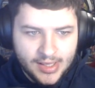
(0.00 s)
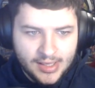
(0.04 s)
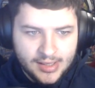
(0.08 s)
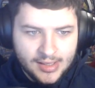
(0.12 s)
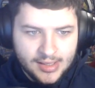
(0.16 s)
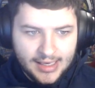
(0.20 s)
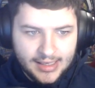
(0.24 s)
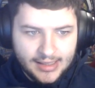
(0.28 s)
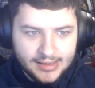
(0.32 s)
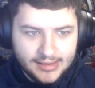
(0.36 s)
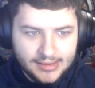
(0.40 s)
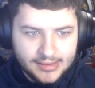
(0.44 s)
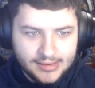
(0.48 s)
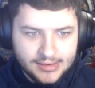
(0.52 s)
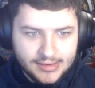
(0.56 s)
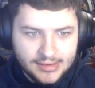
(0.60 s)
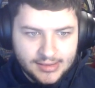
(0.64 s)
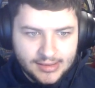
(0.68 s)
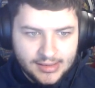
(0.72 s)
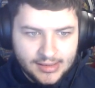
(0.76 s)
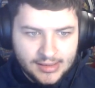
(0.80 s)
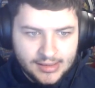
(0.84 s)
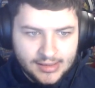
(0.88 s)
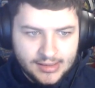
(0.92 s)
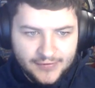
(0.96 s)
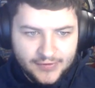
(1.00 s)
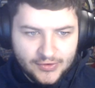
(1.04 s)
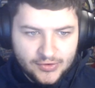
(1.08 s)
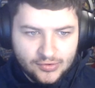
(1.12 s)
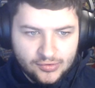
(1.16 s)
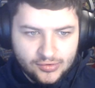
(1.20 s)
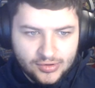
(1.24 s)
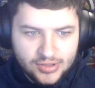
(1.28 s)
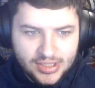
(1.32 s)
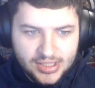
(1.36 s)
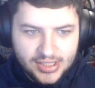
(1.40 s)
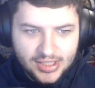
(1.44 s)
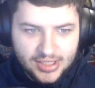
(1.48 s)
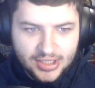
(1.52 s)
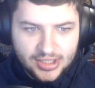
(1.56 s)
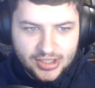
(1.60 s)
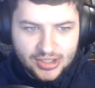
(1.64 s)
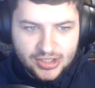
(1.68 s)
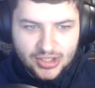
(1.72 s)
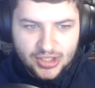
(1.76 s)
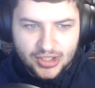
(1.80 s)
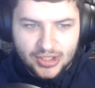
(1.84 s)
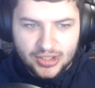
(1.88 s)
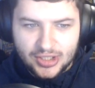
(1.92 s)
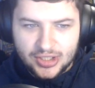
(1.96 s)
And difficulty, you can
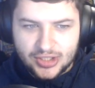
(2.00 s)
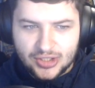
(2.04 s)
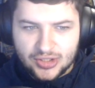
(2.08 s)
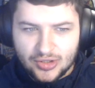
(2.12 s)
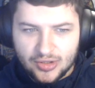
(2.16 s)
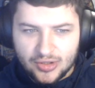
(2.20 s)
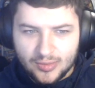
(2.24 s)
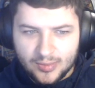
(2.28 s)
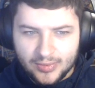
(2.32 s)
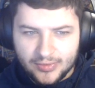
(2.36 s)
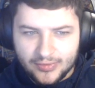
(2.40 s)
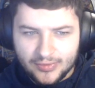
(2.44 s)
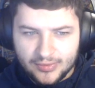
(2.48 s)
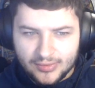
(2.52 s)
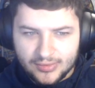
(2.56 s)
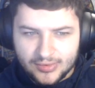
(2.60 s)
turn this up.